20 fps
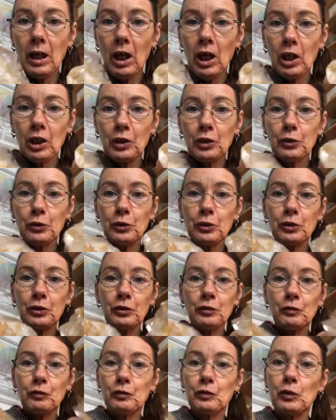are good
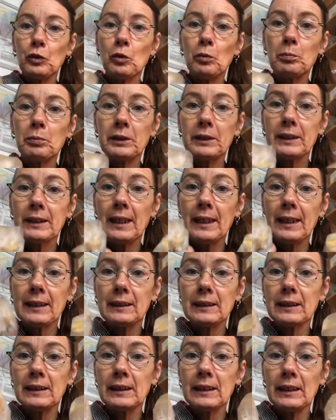for
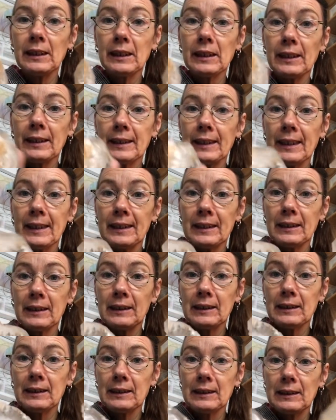protecting
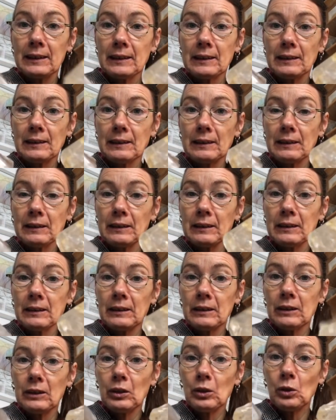against
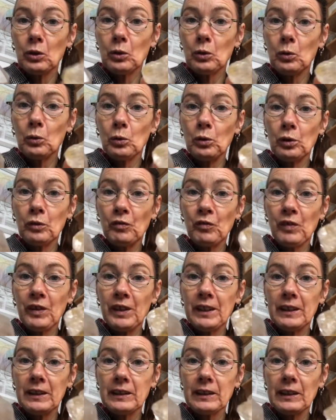all of
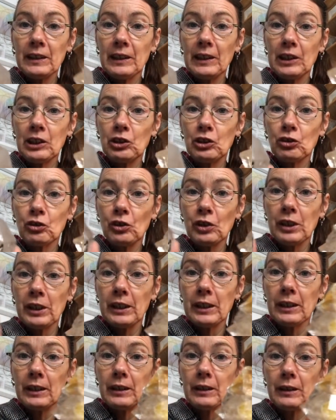these
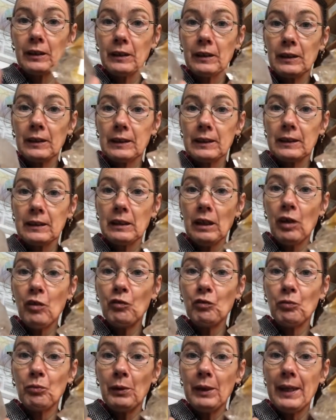electronic
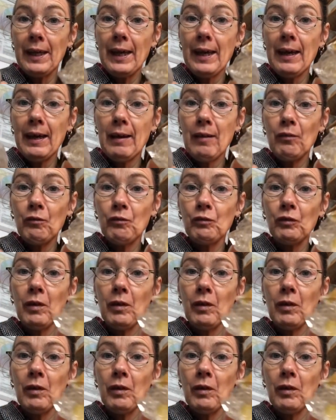stuff we have,